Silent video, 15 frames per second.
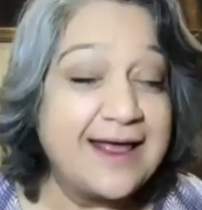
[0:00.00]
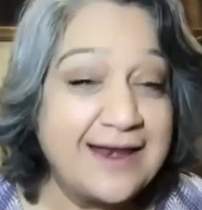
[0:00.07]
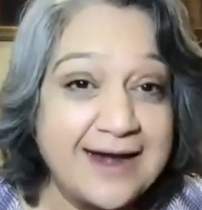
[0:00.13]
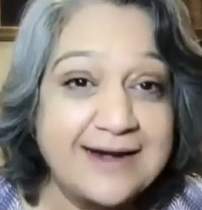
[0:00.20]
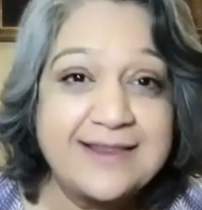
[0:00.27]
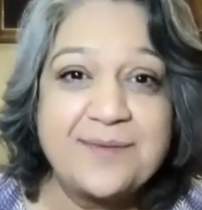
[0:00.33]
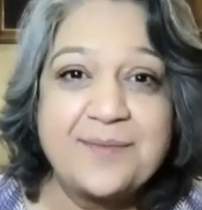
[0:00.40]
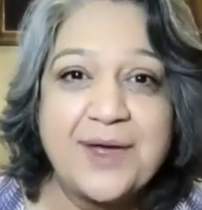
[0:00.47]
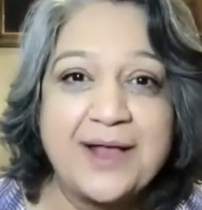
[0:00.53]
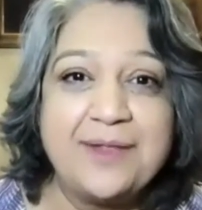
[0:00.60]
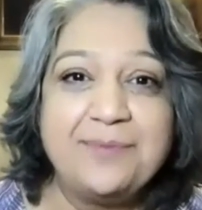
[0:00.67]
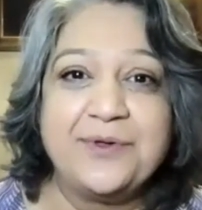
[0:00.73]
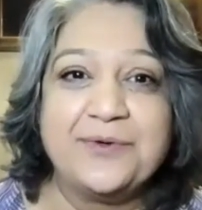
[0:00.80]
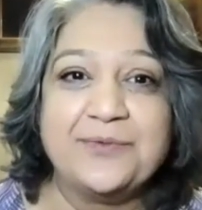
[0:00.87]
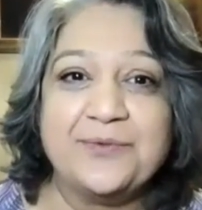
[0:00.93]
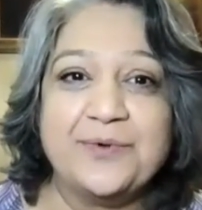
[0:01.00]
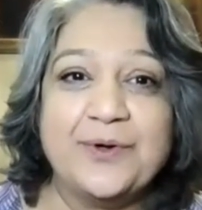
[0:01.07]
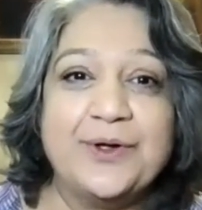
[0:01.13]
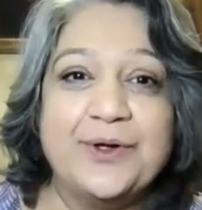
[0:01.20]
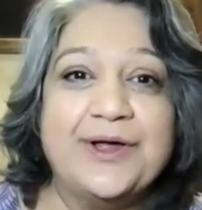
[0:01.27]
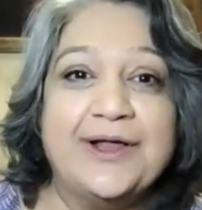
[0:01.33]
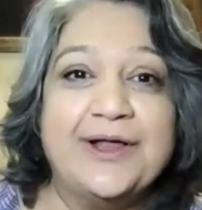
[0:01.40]
let them help you
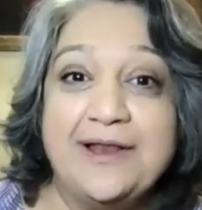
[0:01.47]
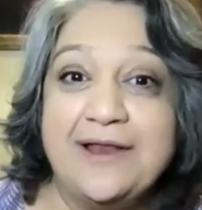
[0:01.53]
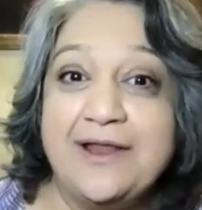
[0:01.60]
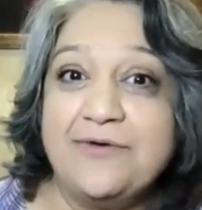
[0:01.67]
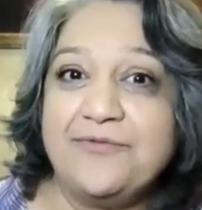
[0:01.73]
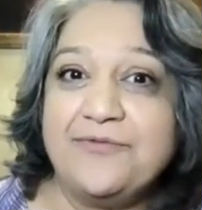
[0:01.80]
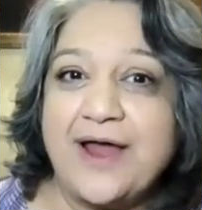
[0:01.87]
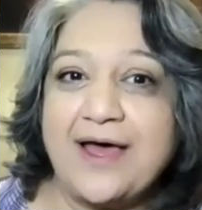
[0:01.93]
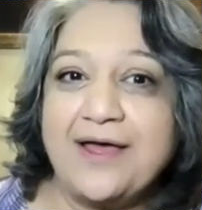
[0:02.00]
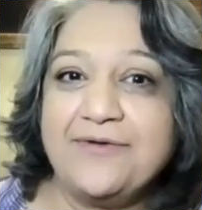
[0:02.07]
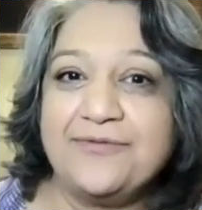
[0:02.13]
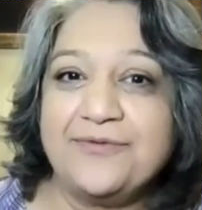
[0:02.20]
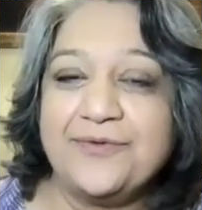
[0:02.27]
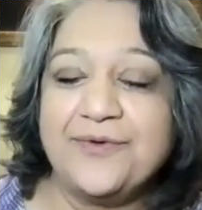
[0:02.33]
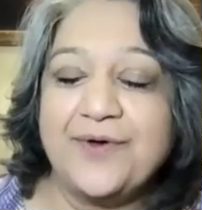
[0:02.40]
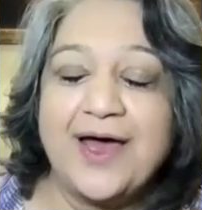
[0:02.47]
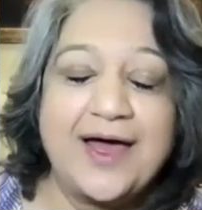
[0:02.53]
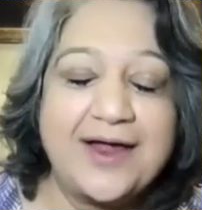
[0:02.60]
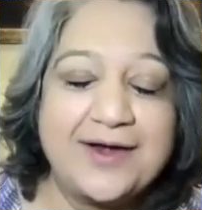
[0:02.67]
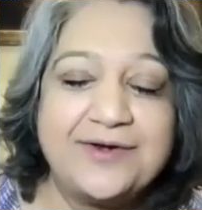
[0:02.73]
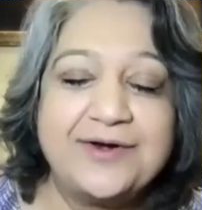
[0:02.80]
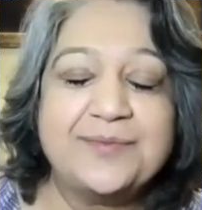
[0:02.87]
live life
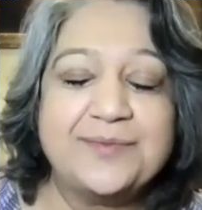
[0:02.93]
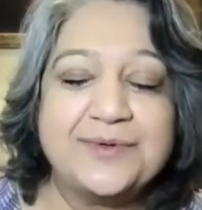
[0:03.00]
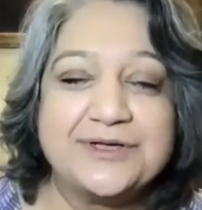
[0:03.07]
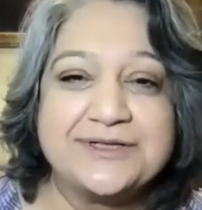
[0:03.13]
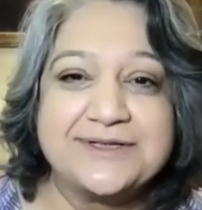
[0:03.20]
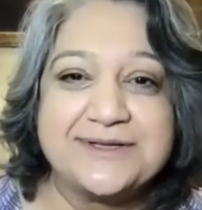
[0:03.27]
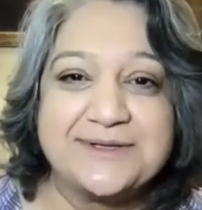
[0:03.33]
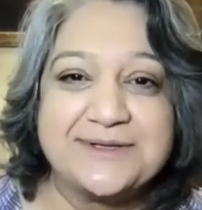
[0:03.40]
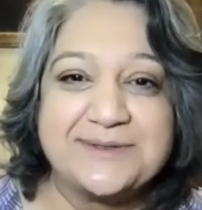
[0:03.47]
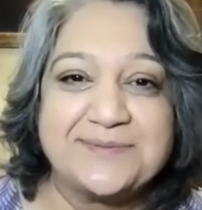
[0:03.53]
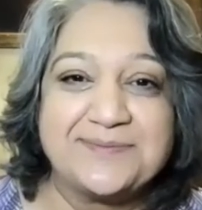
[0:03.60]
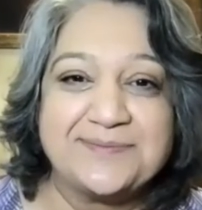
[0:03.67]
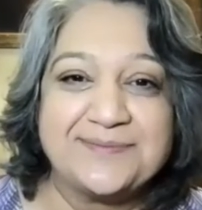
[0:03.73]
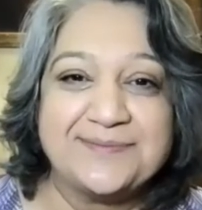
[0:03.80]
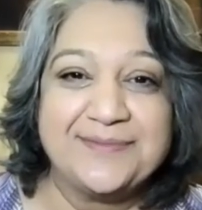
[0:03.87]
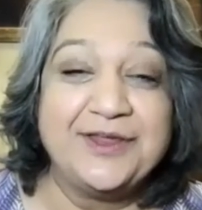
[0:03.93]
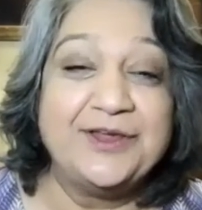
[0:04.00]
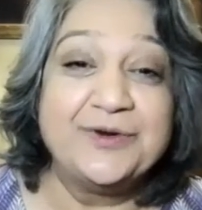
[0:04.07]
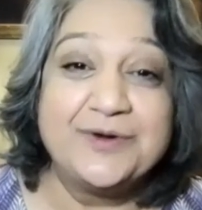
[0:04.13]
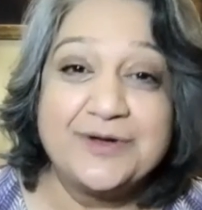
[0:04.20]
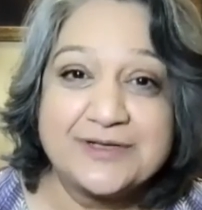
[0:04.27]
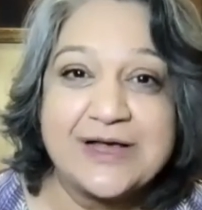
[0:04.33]
100%.
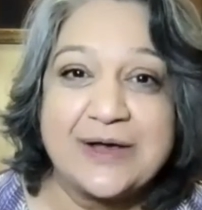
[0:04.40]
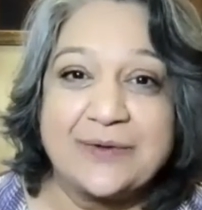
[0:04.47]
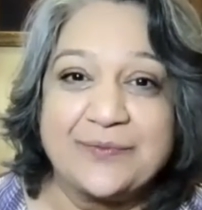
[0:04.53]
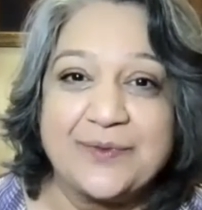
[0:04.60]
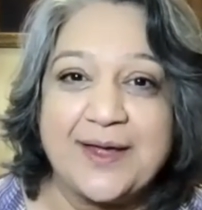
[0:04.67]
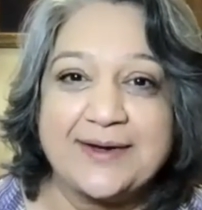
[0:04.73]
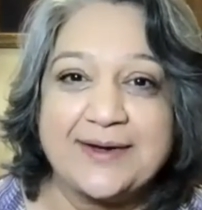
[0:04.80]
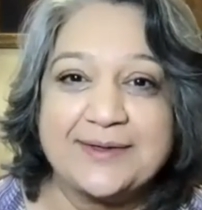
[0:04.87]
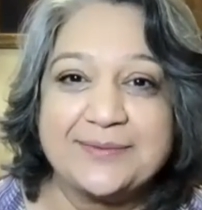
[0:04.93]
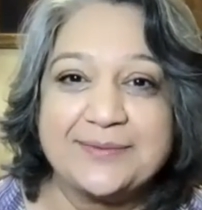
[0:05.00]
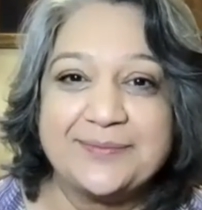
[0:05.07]
You deserve that.